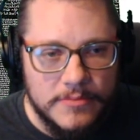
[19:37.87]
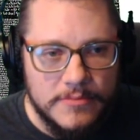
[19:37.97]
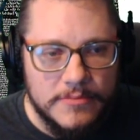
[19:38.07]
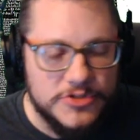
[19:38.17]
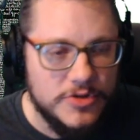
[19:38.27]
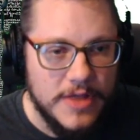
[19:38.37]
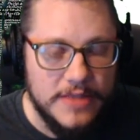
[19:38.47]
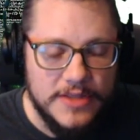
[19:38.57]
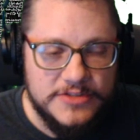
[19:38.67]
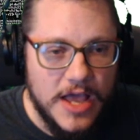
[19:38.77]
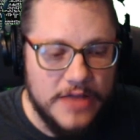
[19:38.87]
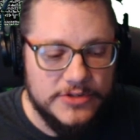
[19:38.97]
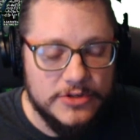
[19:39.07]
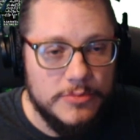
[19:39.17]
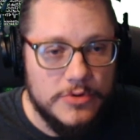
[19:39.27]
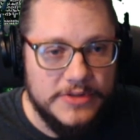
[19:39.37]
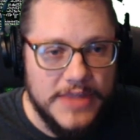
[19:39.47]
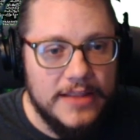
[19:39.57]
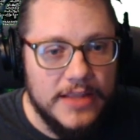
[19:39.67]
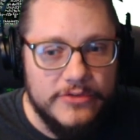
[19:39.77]
So it's not durable at
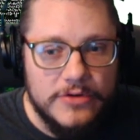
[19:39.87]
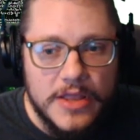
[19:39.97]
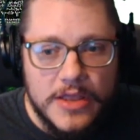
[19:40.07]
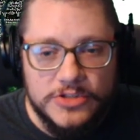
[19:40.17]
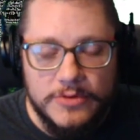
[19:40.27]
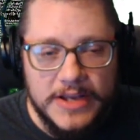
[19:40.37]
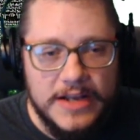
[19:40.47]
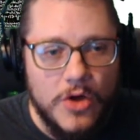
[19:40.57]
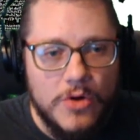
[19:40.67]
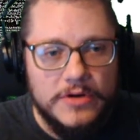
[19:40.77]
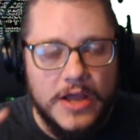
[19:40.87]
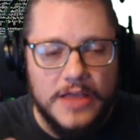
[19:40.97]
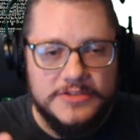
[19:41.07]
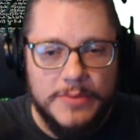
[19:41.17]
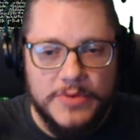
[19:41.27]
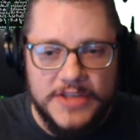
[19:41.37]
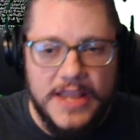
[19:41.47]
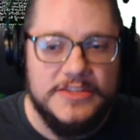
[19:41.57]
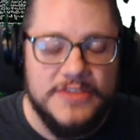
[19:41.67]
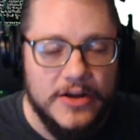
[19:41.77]
that level. So we need a whole separate
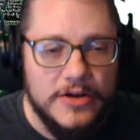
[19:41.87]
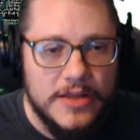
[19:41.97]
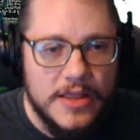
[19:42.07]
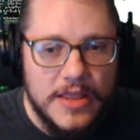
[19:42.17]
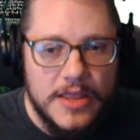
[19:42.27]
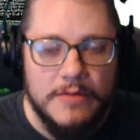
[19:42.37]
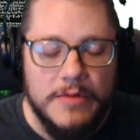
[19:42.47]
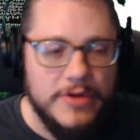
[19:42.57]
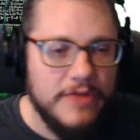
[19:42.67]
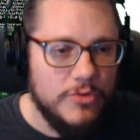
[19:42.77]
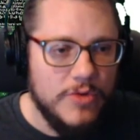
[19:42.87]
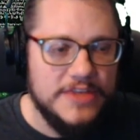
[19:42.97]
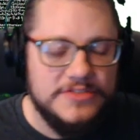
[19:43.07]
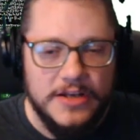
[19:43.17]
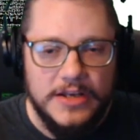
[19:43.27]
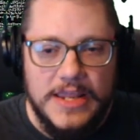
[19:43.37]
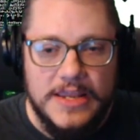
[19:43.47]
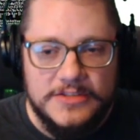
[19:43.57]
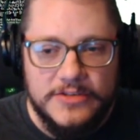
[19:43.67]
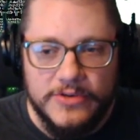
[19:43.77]
data center. Maybe we have a west and an
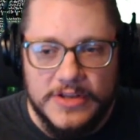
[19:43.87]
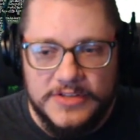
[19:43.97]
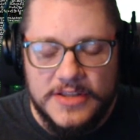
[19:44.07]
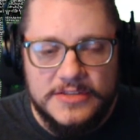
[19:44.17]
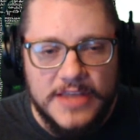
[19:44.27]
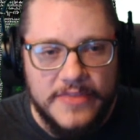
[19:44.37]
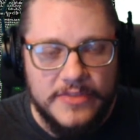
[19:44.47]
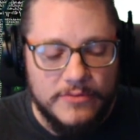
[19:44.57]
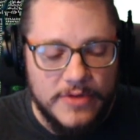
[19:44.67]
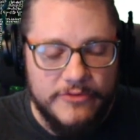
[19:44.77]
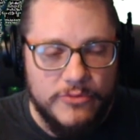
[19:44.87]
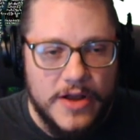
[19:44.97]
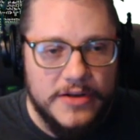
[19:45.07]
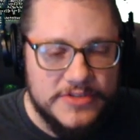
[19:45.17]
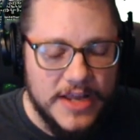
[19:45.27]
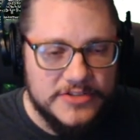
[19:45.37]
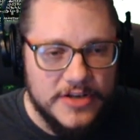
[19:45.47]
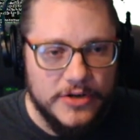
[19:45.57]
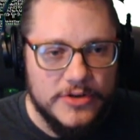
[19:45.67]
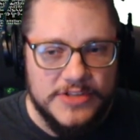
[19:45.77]
east, for instance. And if one data
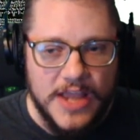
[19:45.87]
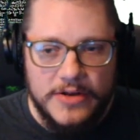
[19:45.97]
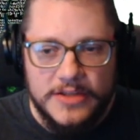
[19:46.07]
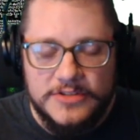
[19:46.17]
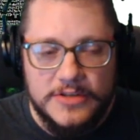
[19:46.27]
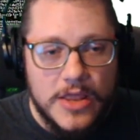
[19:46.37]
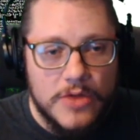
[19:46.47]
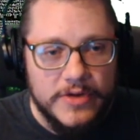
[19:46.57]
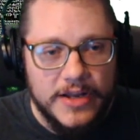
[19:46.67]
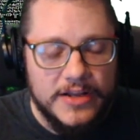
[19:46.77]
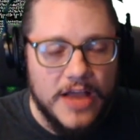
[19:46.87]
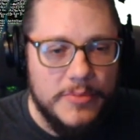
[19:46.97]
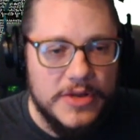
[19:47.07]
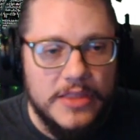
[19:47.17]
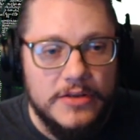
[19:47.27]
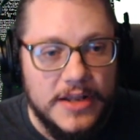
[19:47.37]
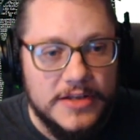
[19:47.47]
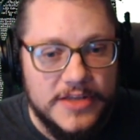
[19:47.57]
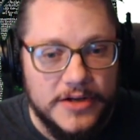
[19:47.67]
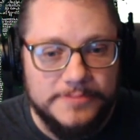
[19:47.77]
center goes down, we got a copy in the other data
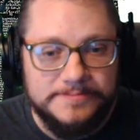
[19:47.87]
center.